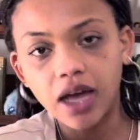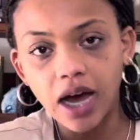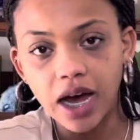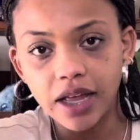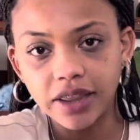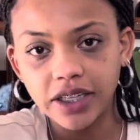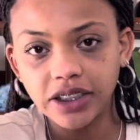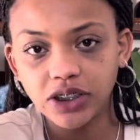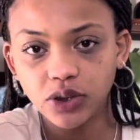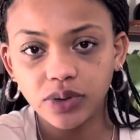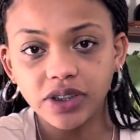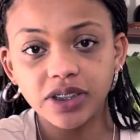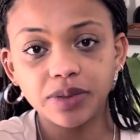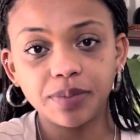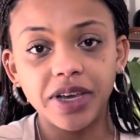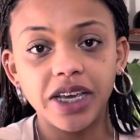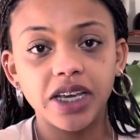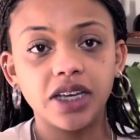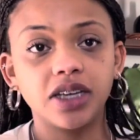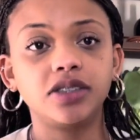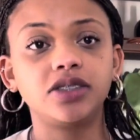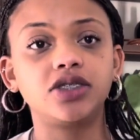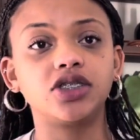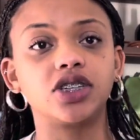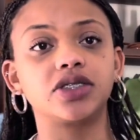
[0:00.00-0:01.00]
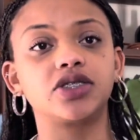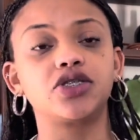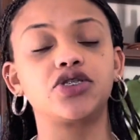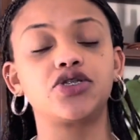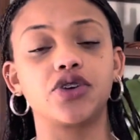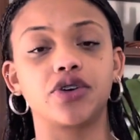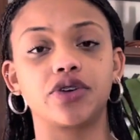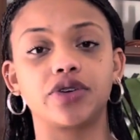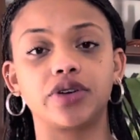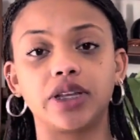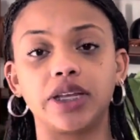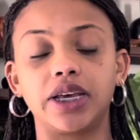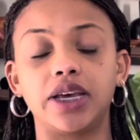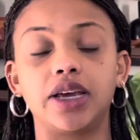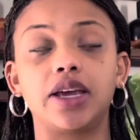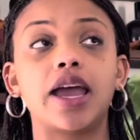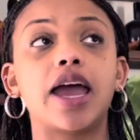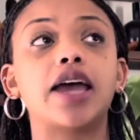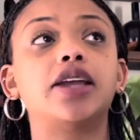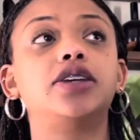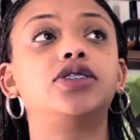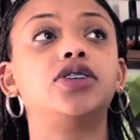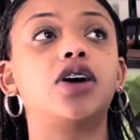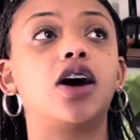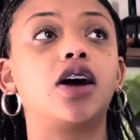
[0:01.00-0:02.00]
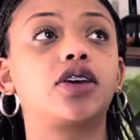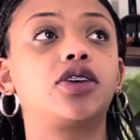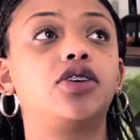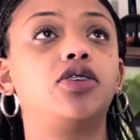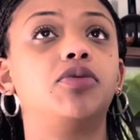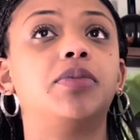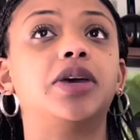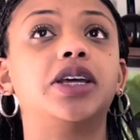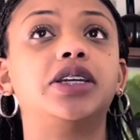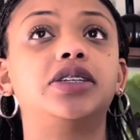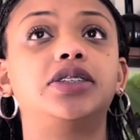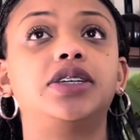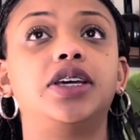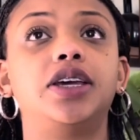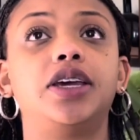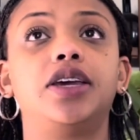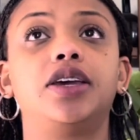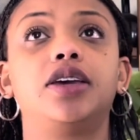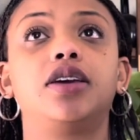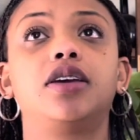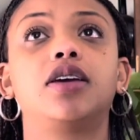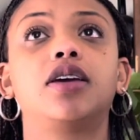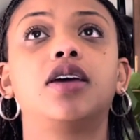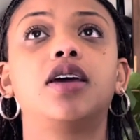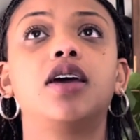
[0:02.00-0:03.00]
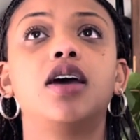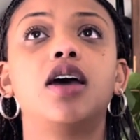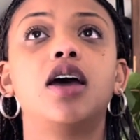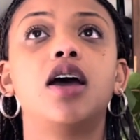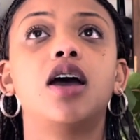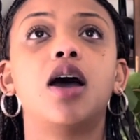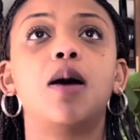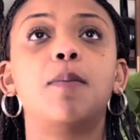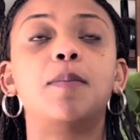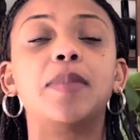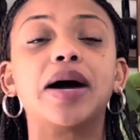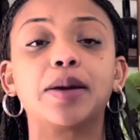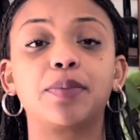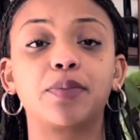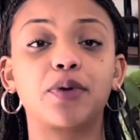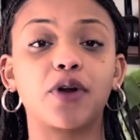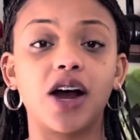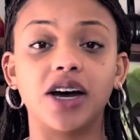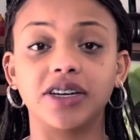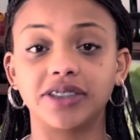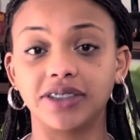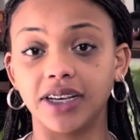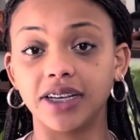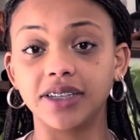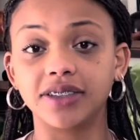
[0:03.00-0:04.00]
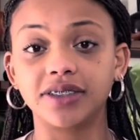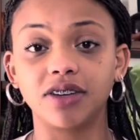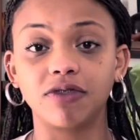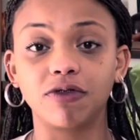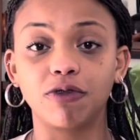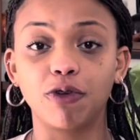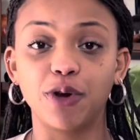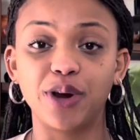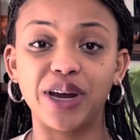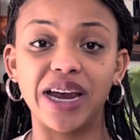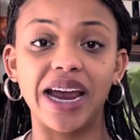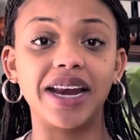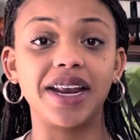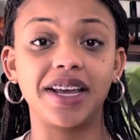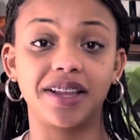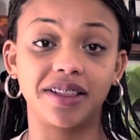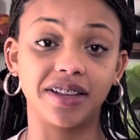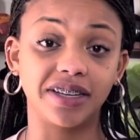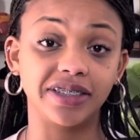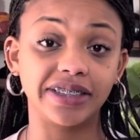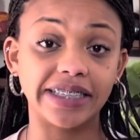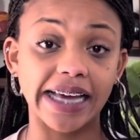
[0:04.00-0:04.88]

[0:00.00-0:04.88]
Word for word: This was me just journaling and documenting my process of creating this